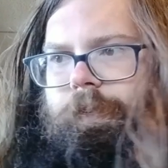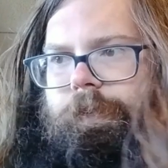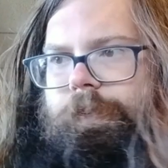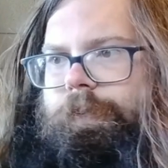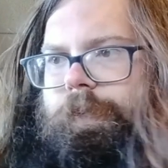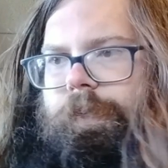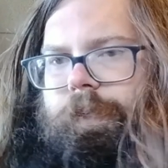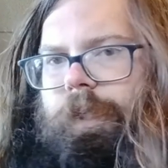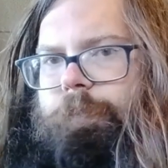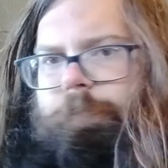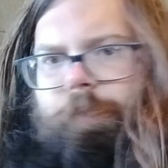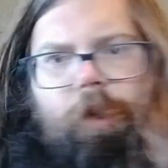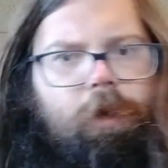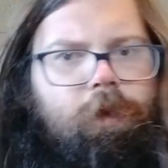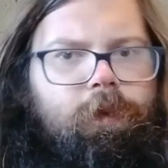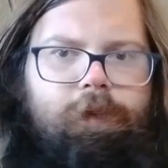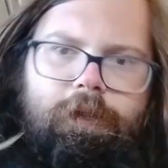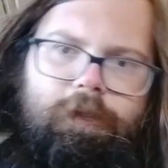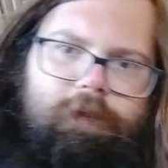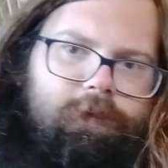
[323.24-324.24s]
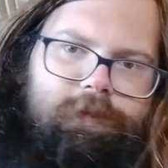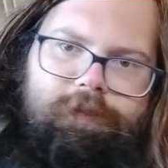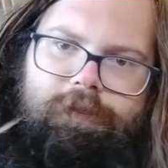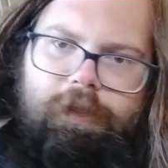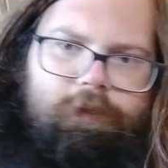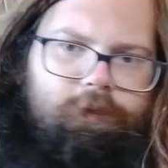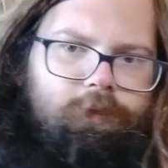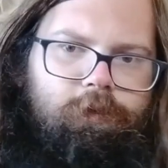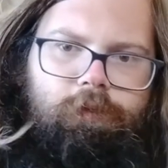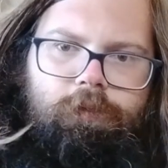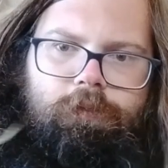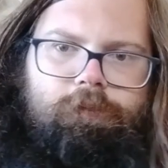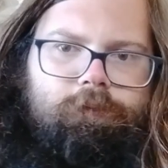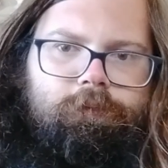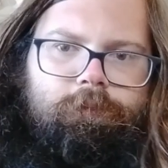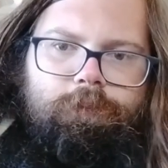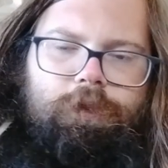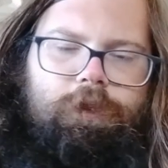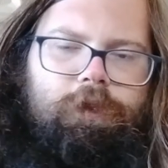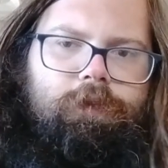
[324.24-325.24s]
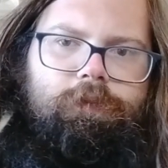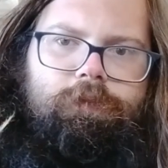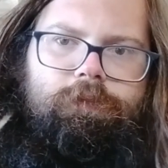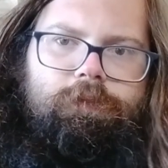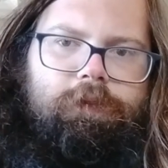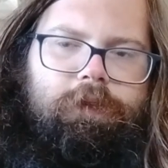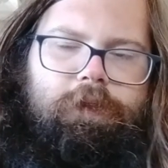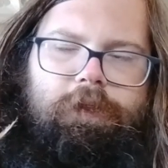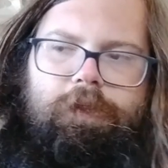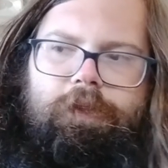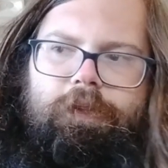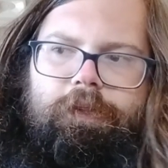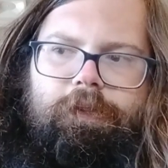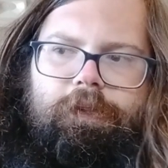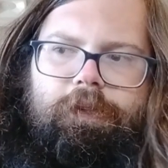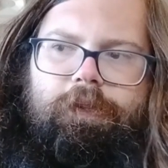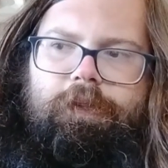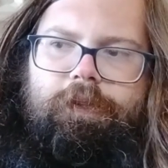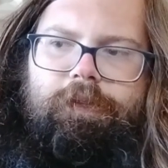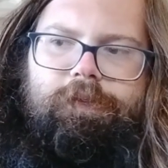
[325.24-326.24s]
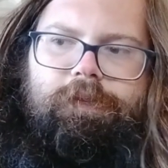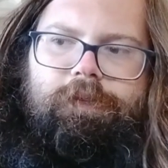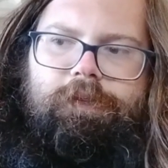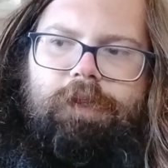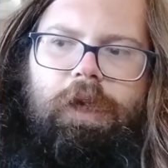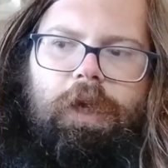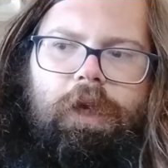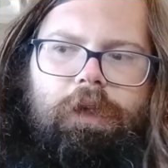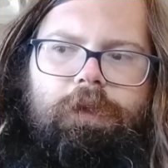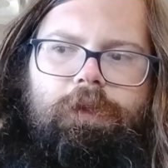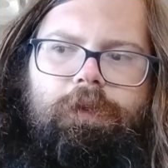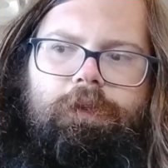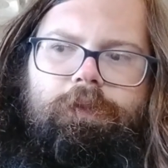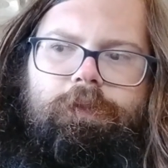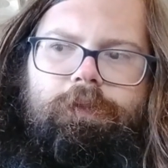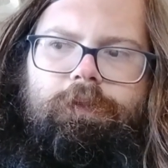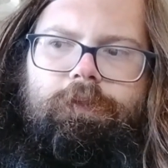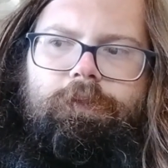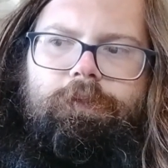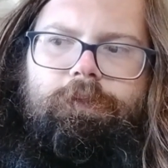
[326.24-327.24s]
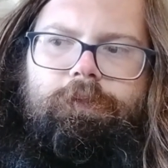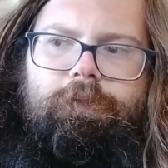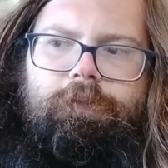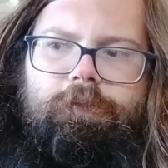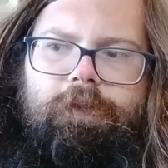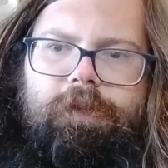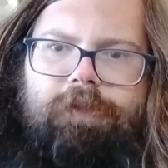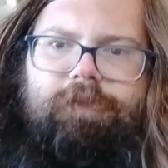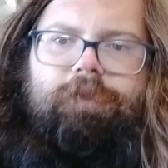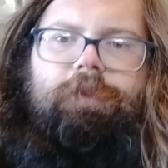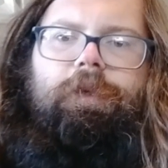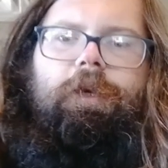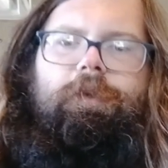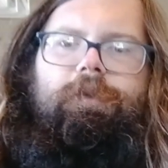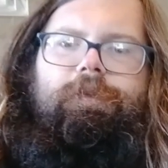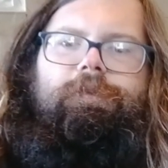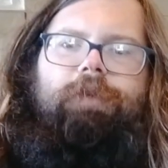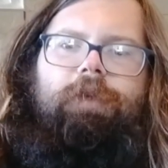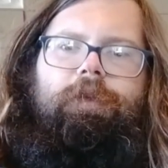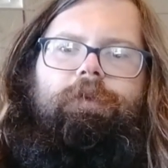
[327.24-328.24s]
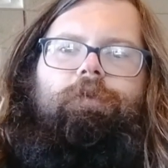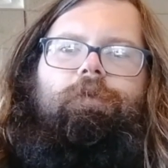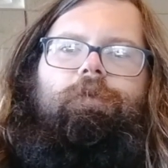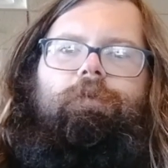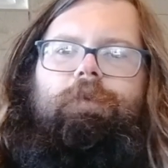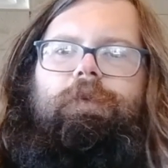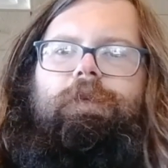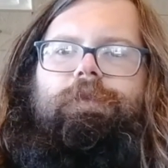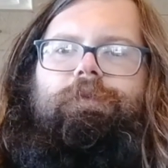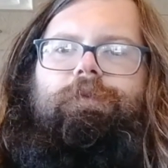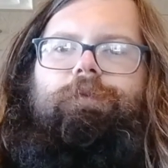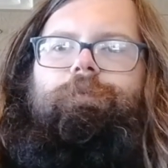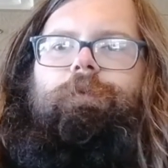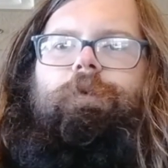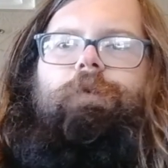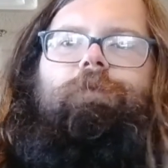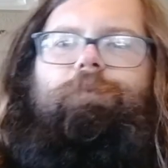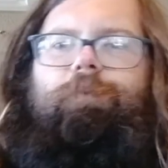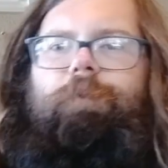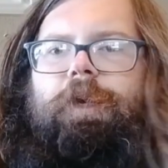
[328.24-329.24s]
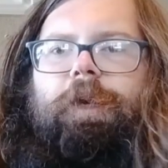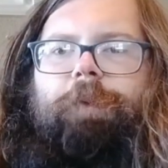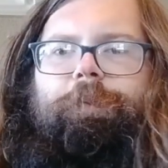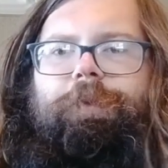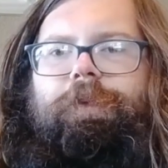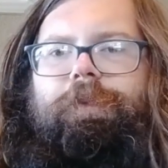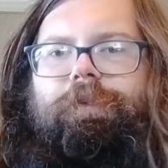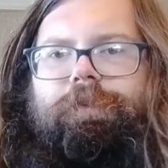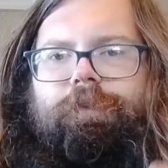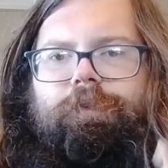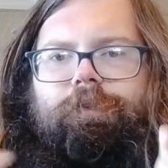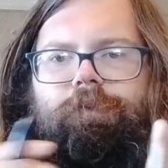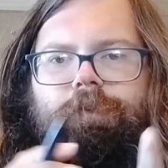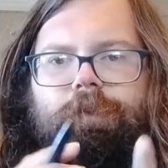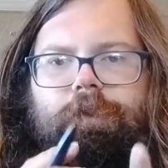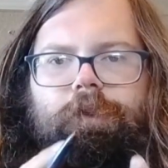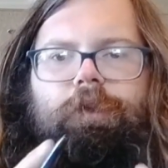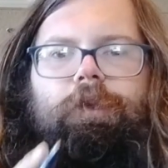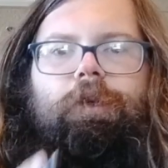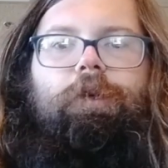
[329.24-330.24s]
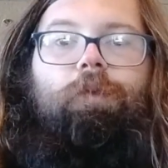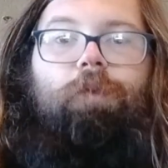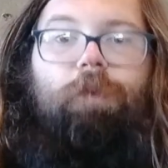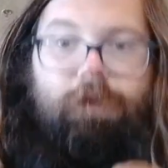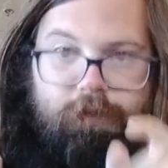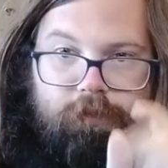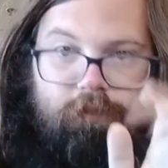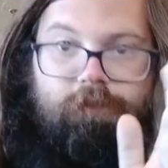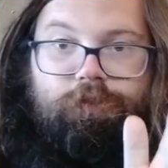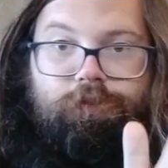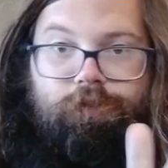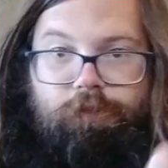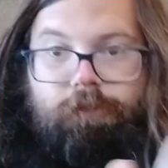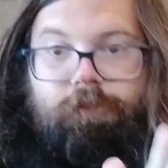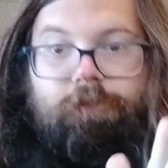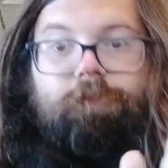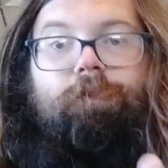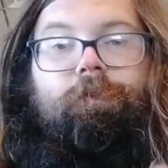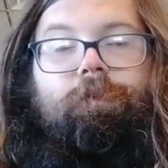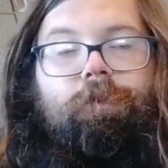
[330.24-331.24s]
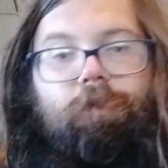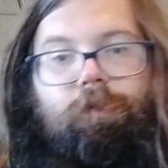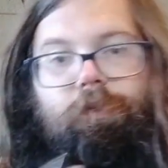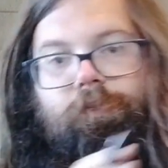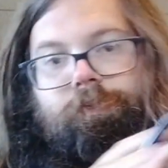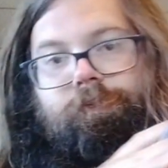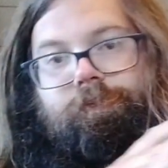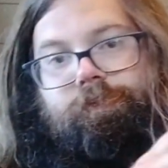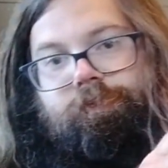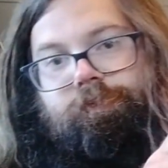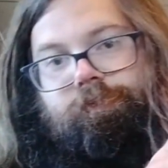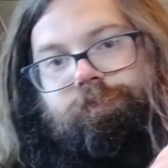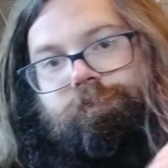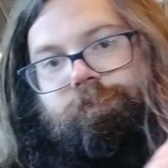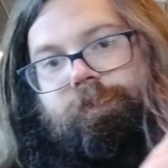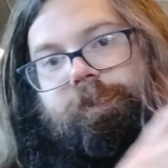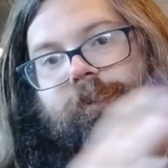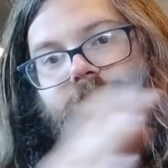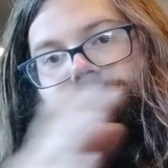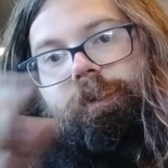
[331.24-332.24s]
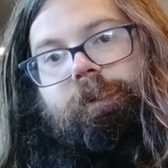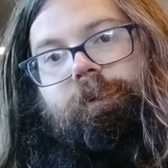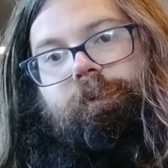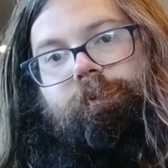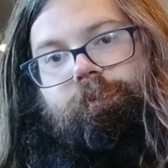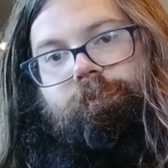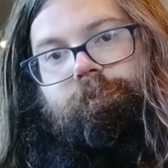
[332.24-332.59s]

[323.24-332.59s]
they keep calling it a cycle, bro, and it's not a cycle. It's a roadmap. It's what Jordan calls straight line.